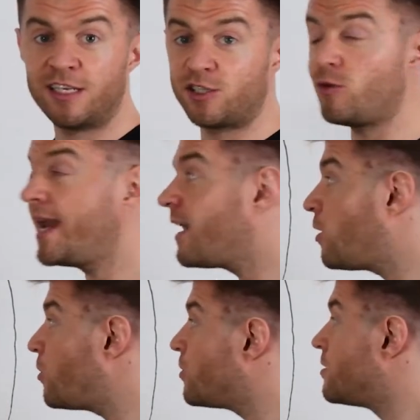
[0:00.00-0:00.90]
So
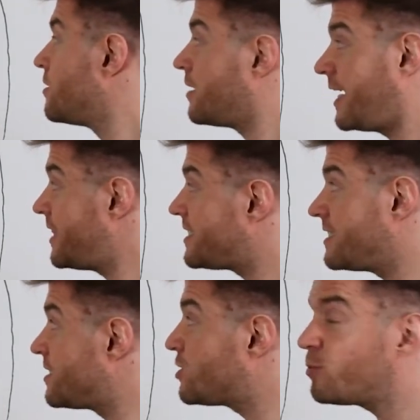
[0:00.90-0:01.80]
now, and this
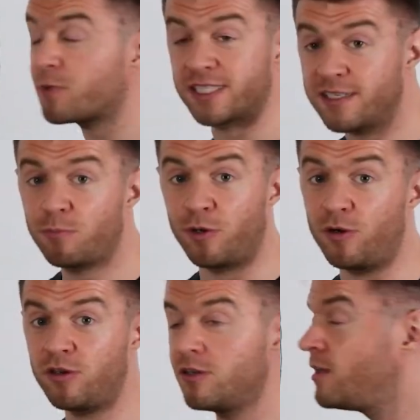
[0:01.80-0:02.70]
is super
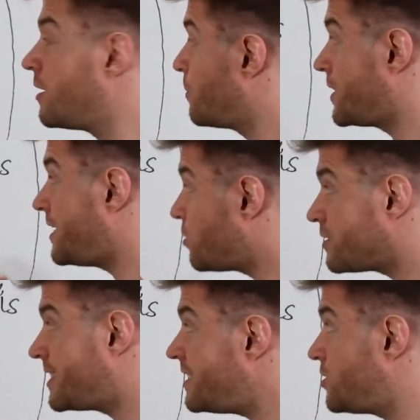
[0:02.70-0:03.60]
simple, but they
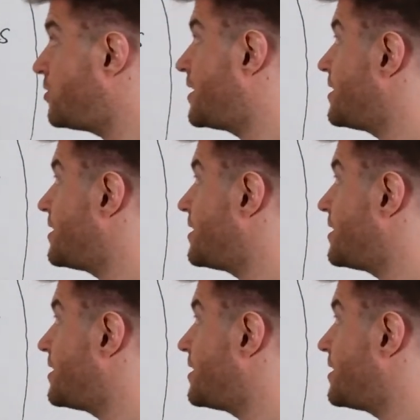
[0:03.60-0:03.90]
don't teach you